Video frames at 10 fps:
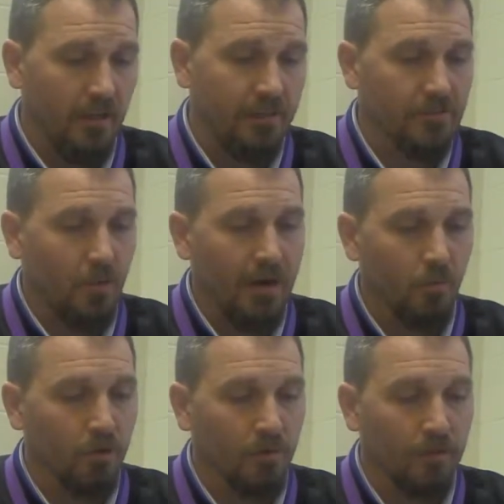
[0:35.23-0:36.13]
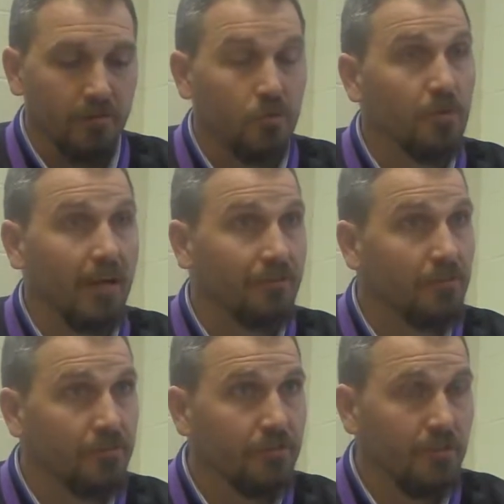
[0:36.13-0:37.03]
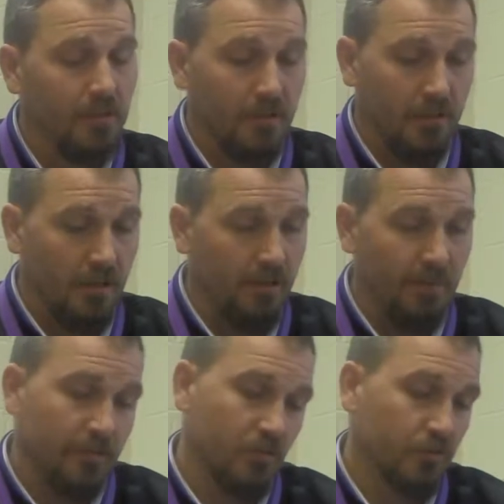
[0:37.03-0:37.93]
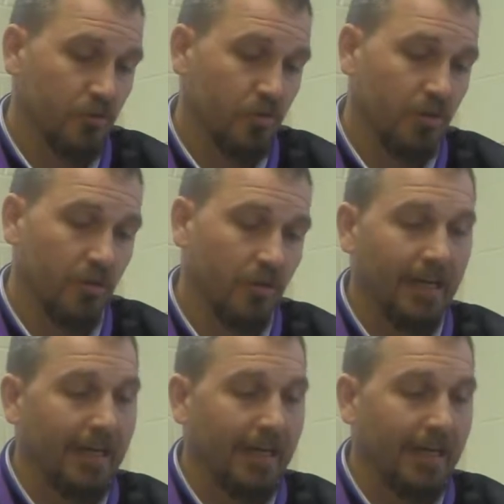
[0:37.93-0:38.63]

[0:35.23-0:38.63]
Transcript: and so I work with two counselors, a social worker